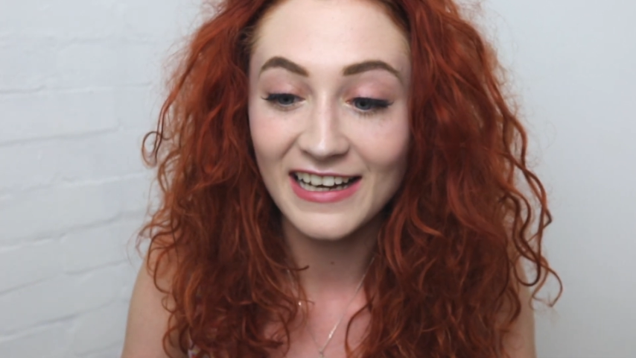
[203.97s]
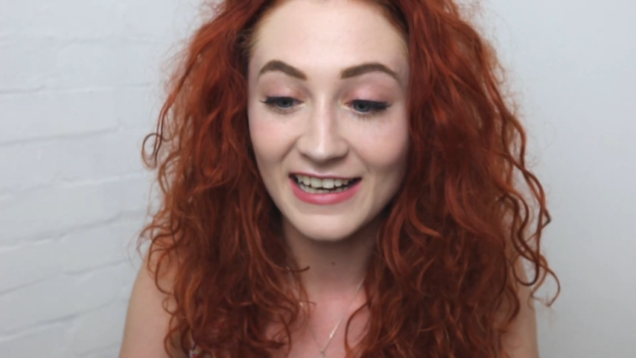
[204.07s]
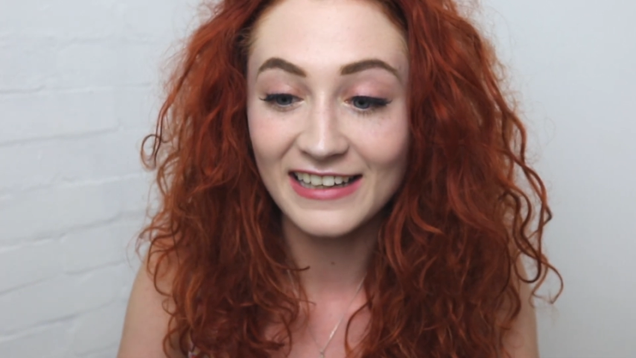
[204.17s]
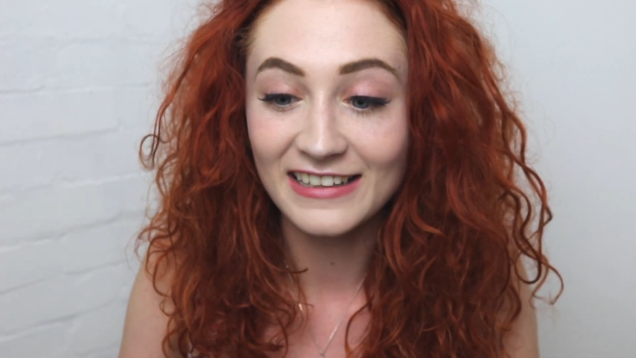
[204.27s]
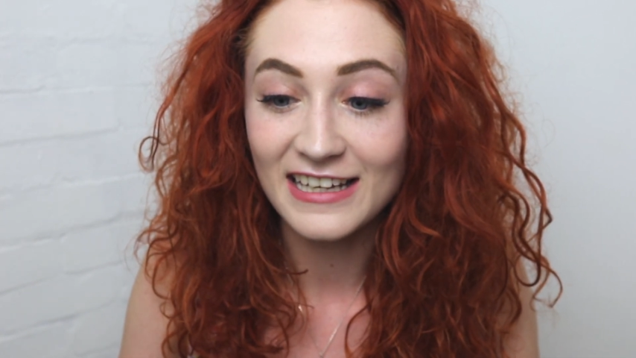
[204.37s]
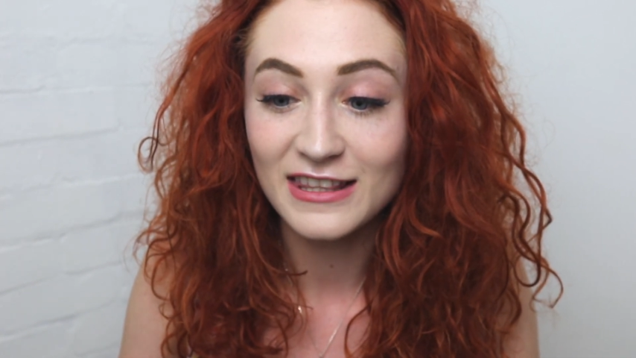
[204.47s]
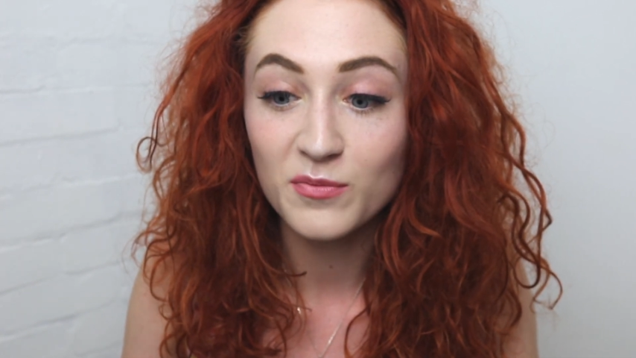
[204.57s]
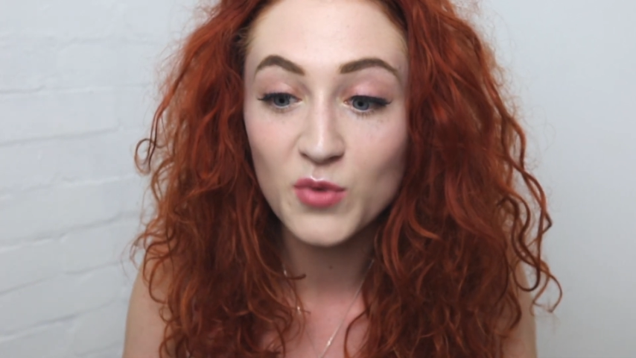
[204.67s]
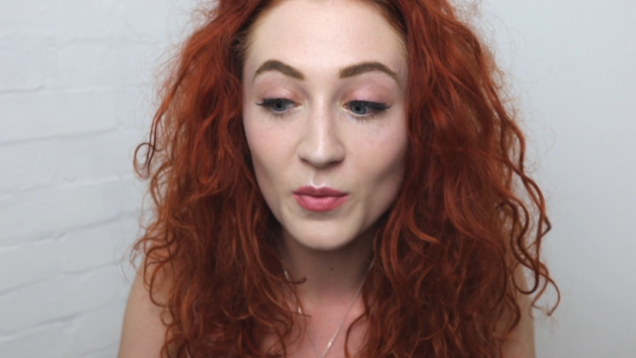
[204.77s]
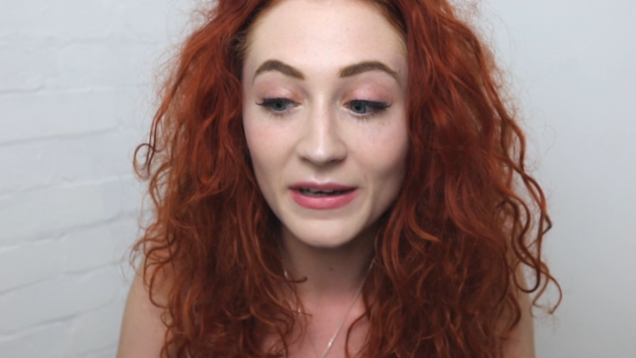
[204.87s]
And at
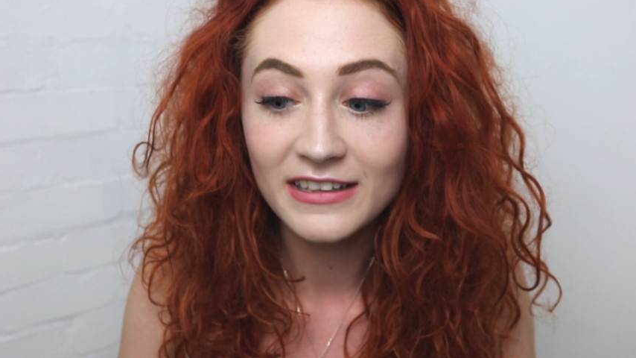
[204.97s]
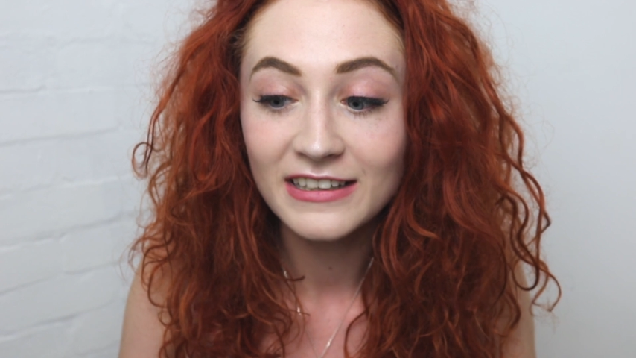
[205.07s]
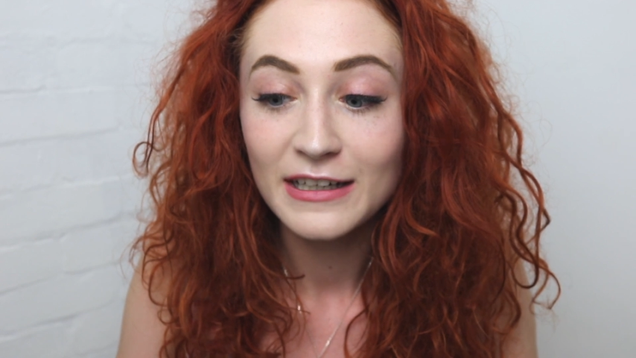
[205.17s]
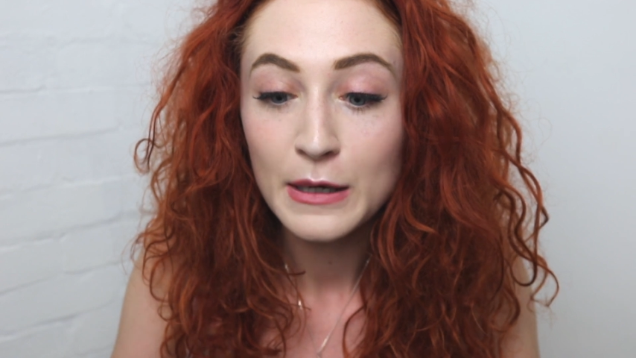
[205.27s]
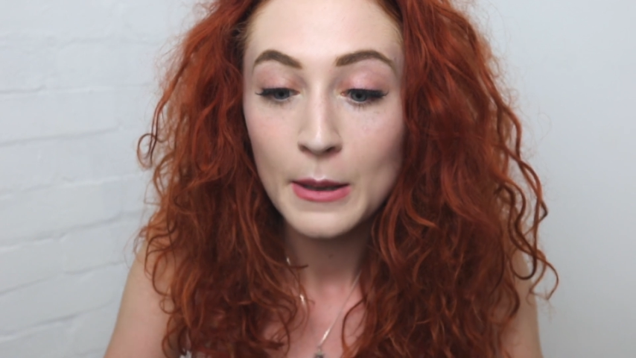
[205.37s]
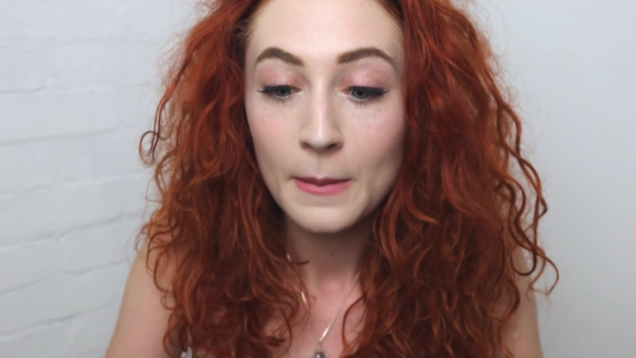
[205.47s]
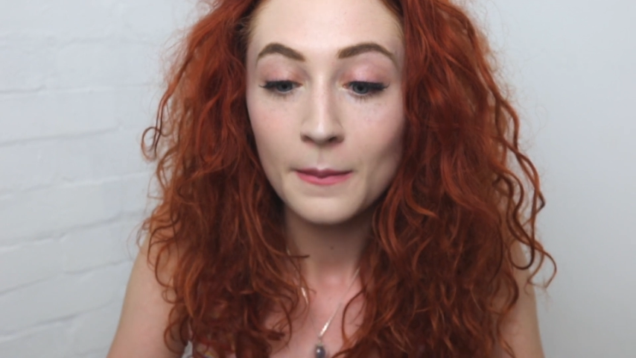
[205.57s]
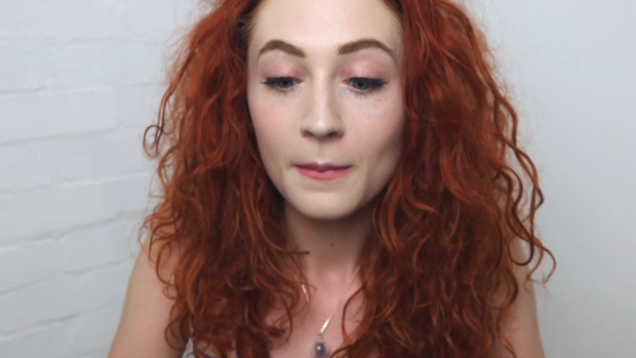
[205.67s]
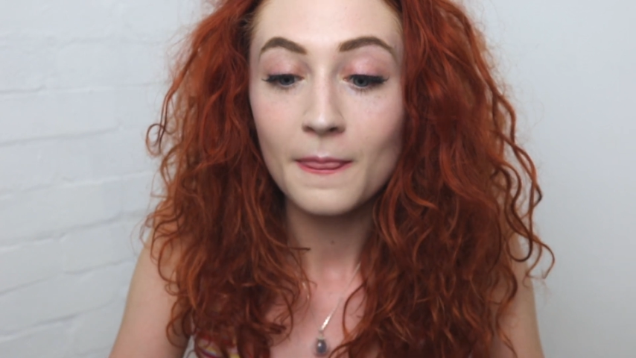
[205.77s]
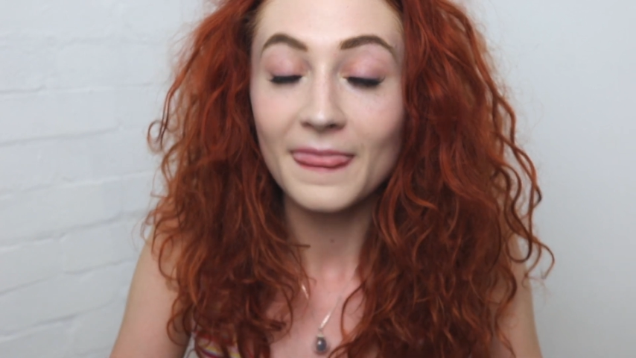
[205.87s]
the moment,
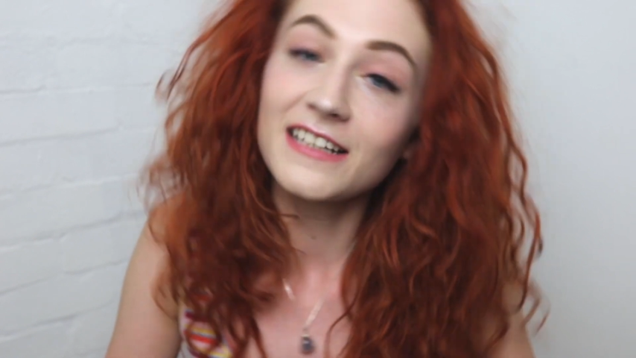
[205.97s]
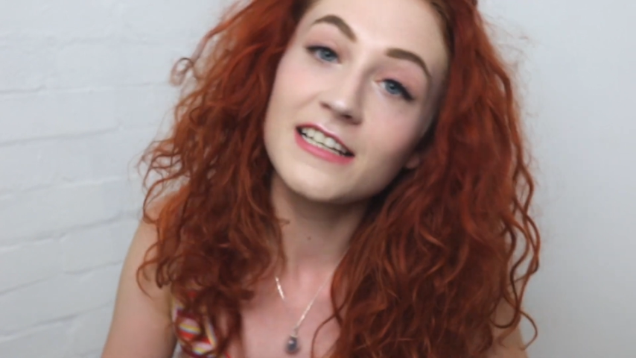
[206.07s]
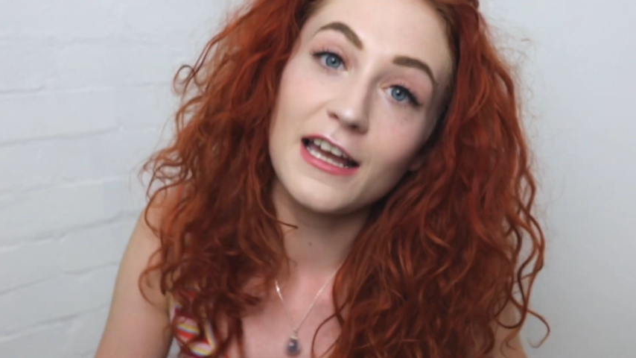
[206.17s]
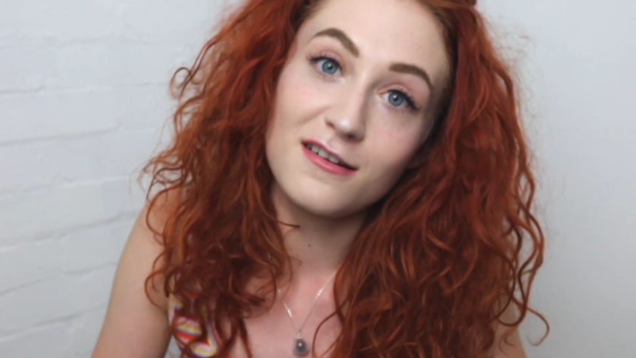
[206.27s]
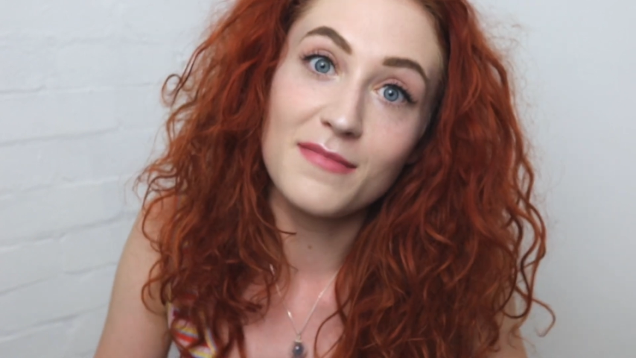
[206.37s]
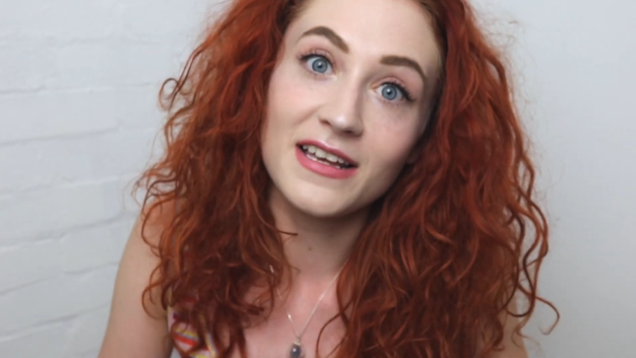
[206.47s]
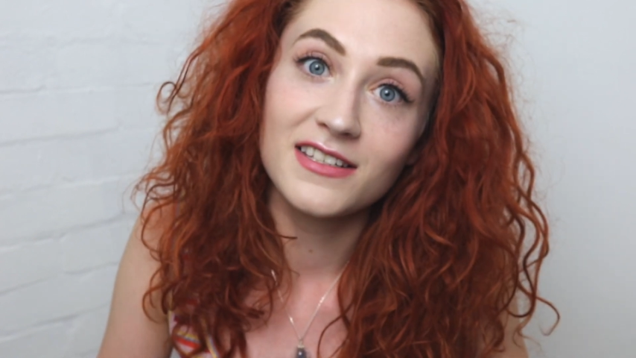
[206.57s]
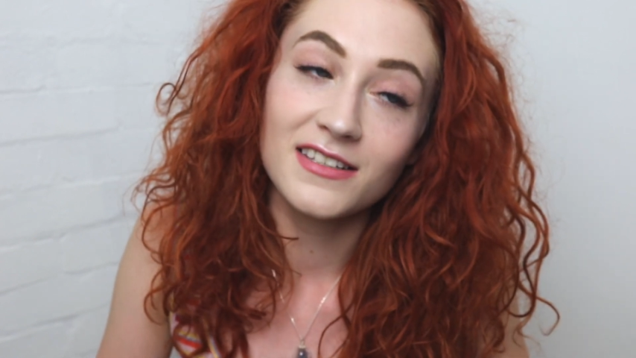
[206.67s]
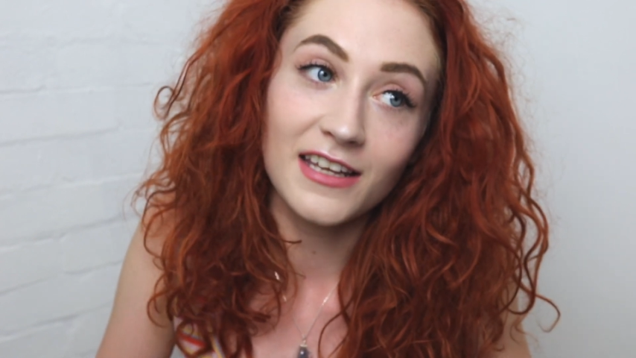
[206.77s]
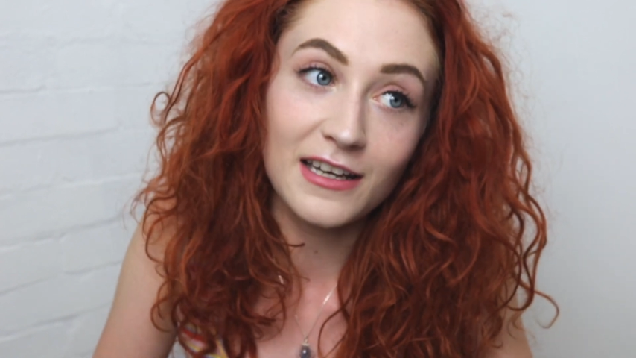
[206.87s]
it's kind of
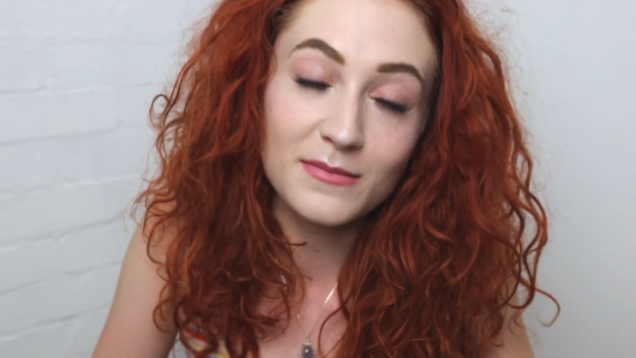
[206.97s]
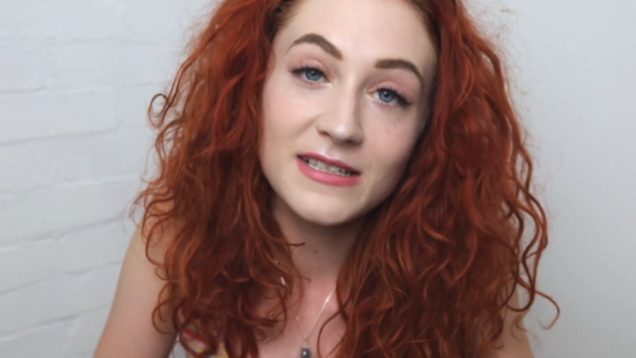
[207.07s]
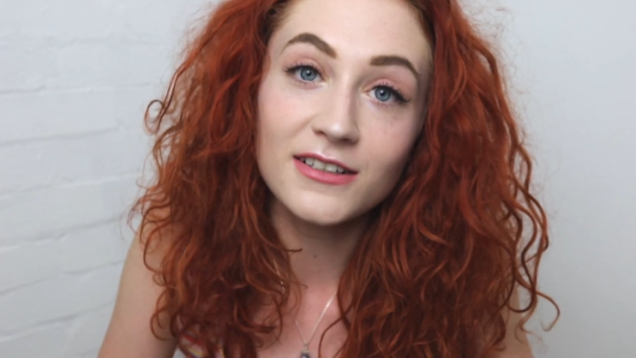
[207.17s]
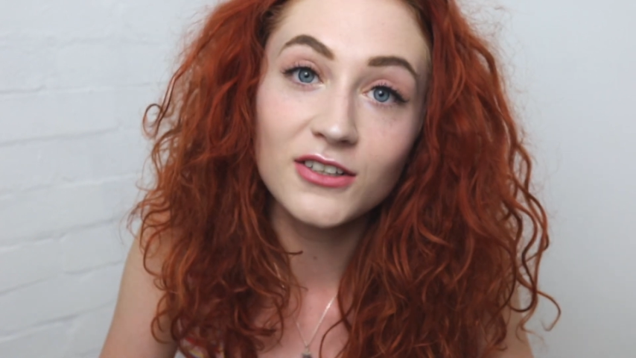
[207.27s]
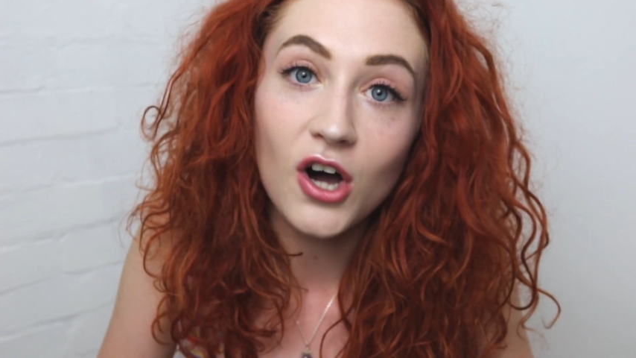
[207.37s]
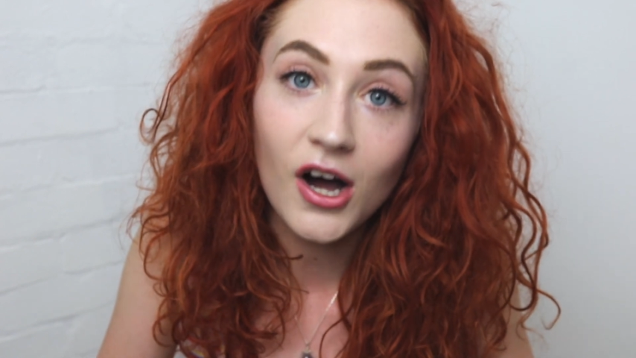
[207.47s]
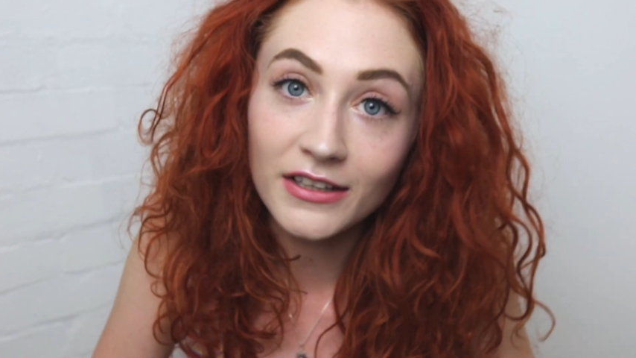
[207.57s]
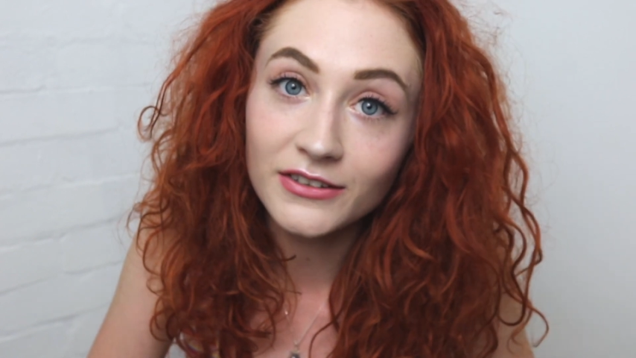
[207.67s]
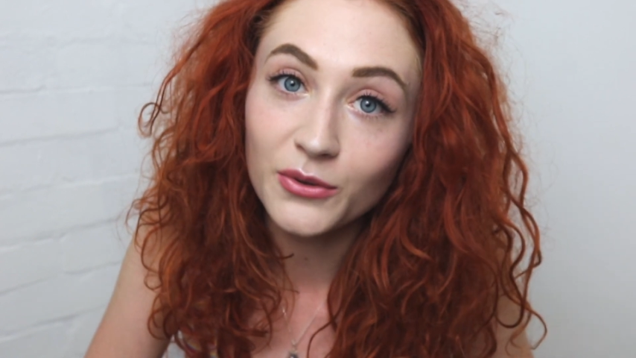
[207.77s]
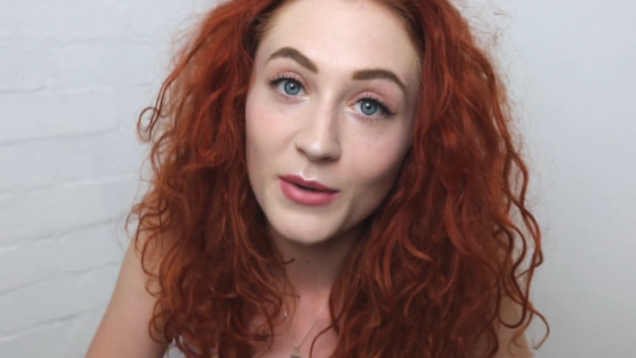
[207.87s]
miss. Like I'm still
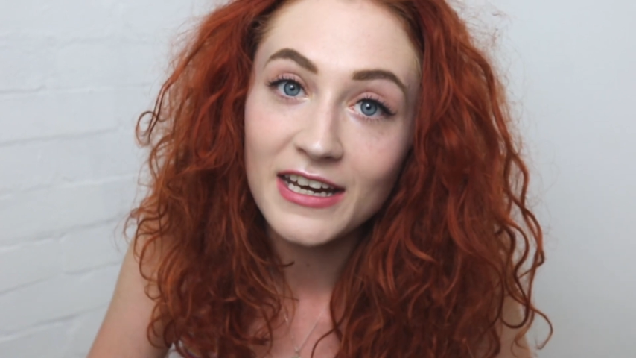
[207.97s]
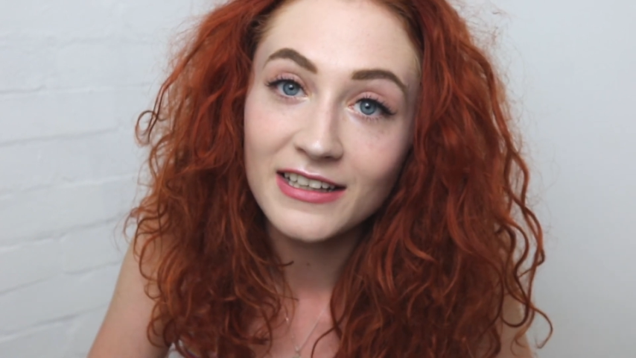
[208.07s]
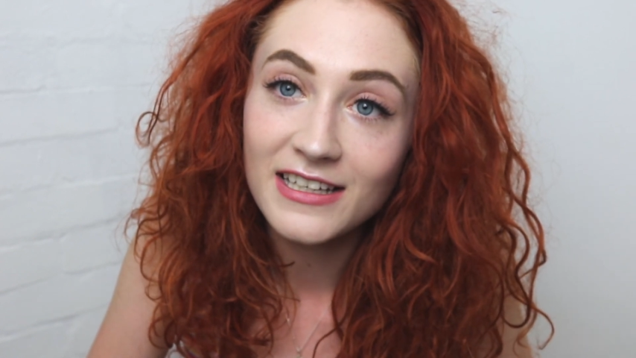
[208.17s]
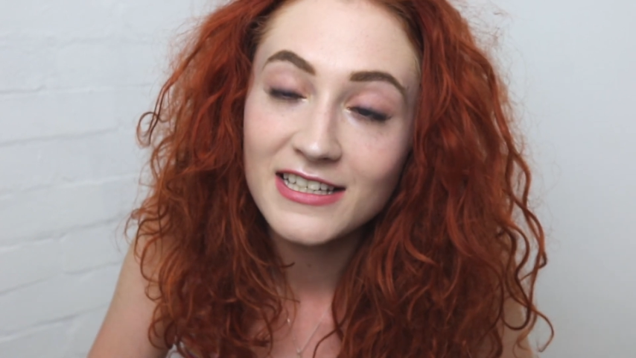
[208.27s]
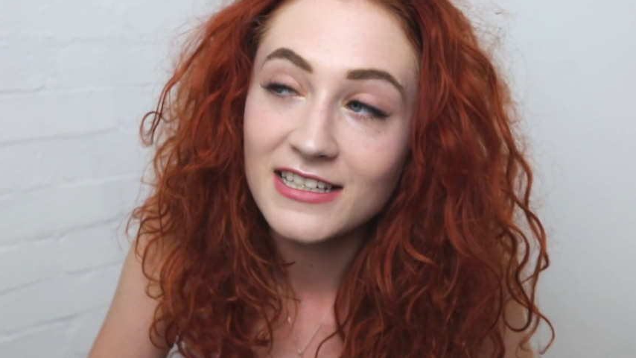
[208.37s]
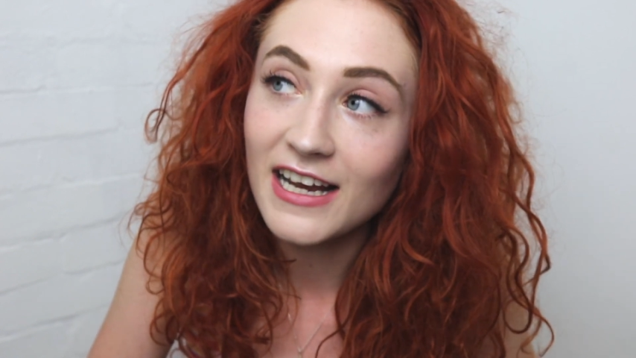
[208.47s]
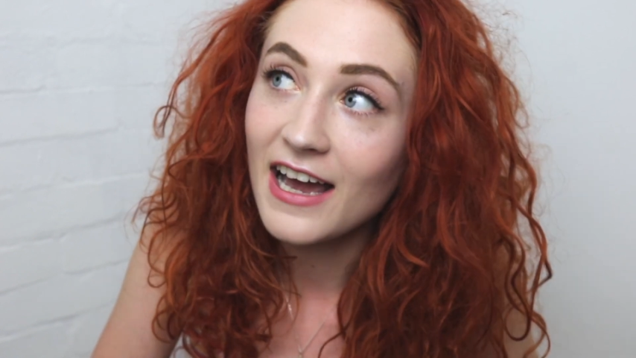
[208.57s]
on the waiting list.